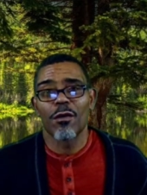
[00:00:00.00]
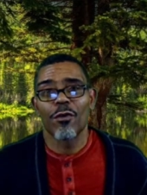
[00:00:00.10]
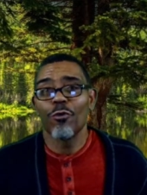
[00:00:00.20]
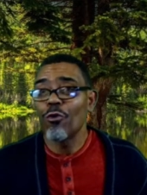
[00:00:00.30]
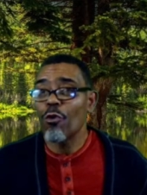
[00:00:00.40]

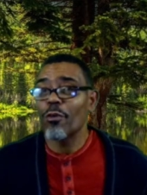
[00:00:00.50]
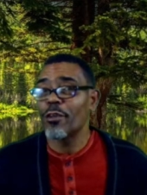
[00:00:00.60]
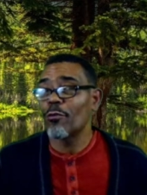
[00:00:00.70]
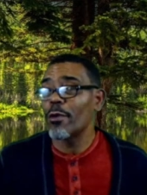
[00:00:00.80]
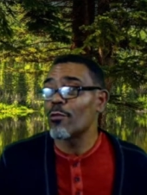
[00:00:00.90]
nor
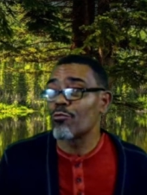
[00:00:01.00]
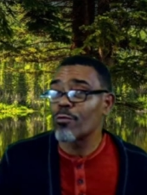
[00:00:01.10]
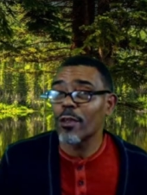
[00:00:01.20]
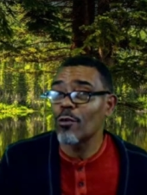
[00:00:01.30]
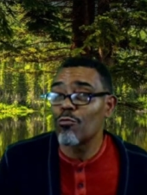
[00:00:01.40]
did we
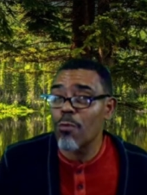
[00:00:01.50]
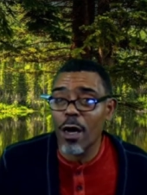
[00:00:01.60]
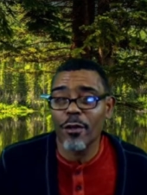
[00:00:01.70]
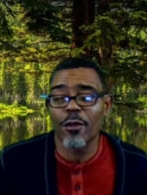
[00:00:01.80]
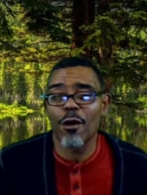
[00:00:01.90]
really
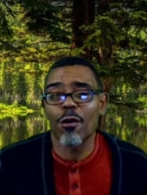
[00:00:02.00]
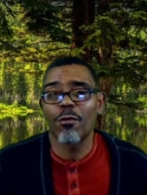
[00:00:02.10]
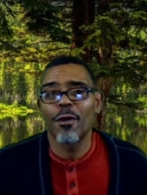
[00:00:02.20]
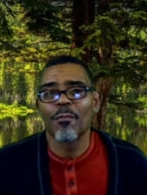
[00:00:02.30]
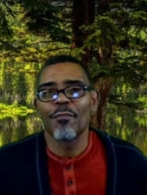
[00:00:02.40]
want to
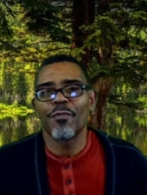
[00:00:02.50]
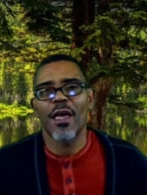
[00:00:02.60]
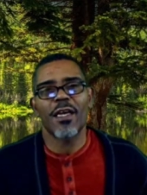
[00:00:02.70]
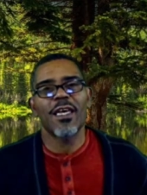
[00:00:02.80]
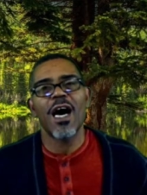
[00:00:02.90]
know
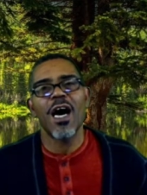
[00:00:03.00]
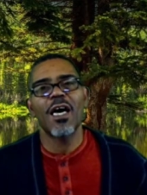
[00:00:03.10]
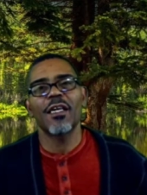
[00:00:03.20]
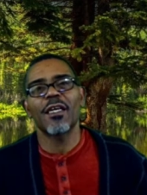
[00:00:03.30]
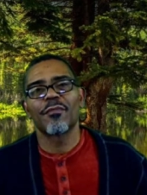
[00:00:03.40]
that
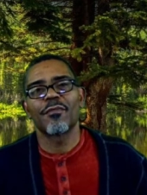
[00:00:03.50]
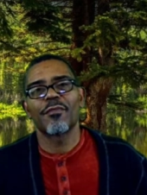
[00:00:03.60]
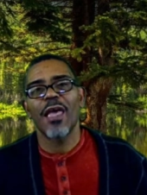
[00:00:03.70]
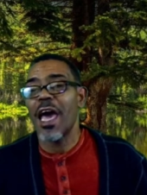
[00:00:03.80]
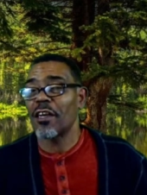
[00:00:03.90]
God
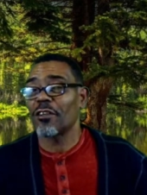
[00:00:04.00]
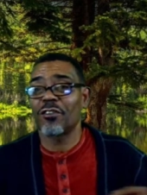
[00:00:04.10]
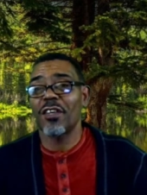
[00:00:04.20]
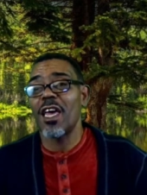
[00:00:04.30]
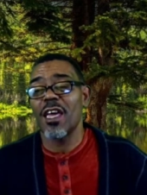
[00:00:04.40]
had a
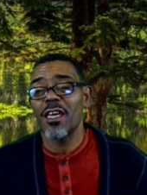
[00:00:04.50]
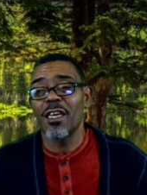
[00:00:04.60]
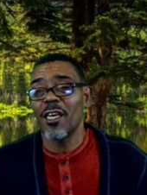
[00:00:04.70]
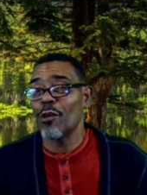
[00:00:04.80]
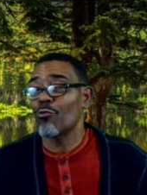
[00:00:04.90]
say
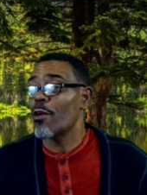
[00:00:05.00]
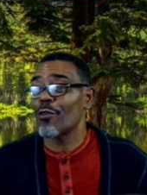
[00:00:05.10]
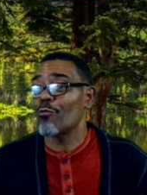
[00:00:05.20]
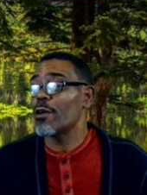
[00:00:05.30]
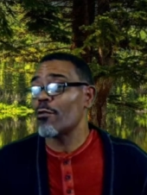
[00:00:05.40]
in
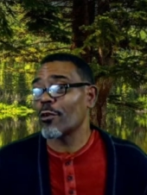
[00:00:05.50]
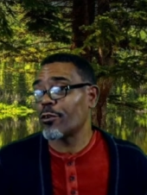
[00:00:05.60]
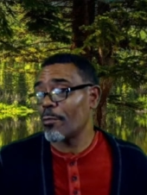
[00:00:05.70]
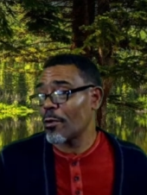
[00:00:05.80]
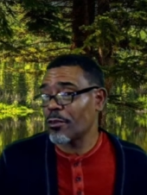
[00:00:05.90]
whether we were
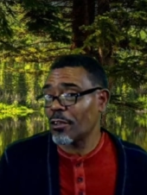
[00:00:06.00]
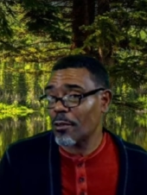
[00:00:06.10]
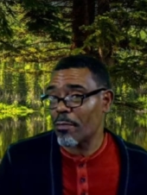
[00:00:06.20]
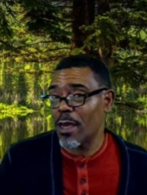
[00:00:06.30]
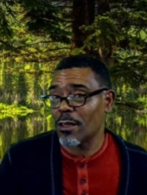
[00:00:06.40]
to
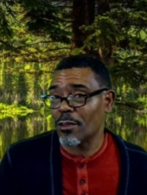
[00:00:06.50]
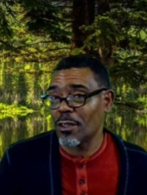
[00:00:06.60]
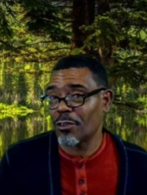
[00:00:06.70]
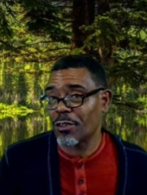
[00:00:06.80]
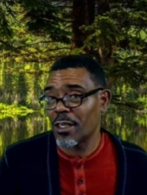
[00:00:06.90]
participate in
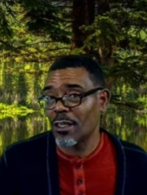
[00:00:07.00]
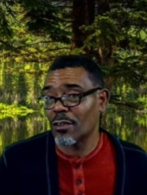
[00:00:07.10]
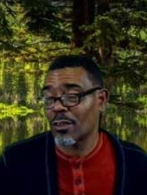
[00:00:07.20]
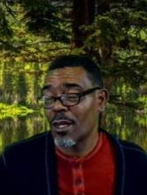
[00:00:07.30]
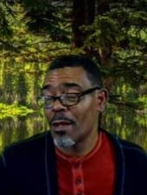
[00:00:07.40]
these
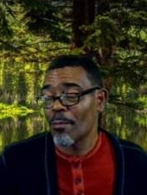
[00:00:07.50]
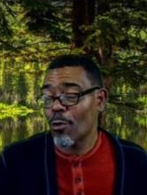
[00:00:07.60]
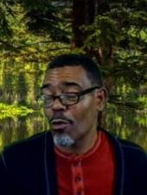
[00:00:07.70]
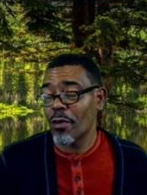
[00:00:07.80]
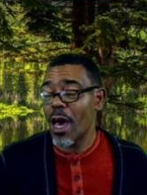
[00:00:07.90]
things
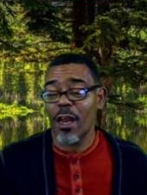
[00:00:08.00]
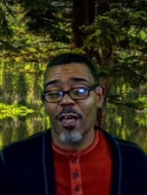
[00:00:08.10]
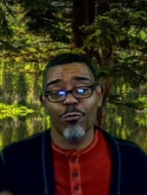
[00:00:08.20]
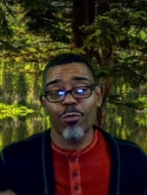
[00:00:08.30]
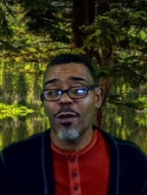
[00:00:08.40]
or not,
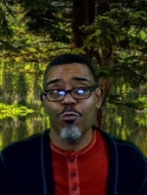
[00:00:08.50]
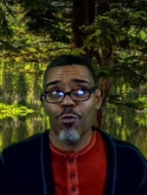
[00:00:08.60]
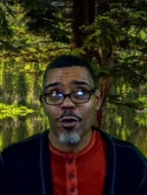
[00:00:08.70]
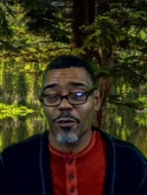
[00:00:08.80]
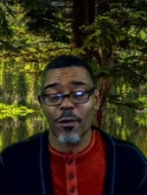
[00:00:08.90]
as we
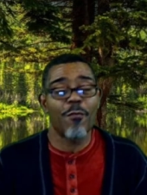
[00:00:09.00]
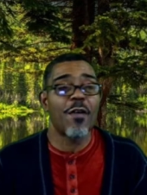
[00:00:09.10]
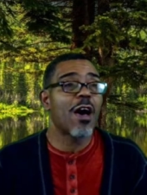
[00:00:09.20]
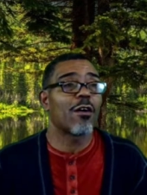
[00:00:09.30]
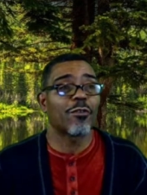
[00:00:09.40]
weren't
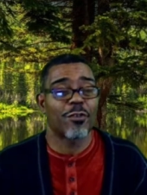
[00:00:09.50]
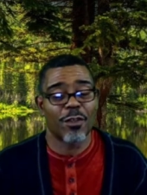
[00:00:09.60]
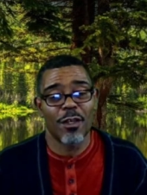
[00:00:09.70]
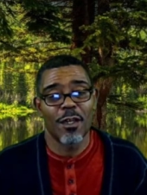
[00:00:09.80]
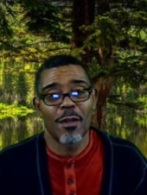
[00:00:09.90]
devout
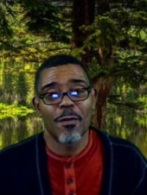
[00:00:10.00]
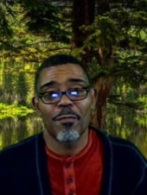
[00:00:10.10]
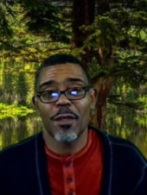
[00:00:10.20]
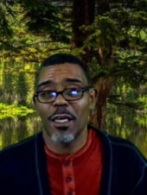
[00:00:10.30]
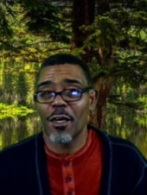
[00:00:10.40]

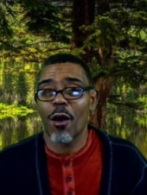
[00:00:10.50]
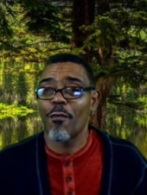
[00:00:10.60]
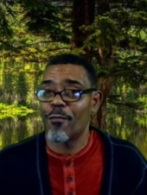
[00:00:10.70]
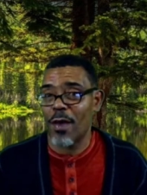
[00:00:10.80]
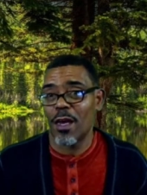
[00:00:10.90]
in our
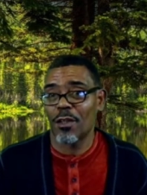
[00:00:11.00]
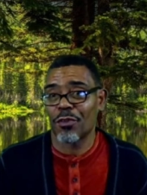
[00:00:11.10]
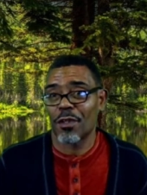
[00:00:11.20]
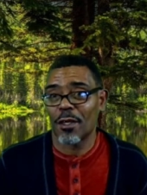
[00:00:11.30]
faith.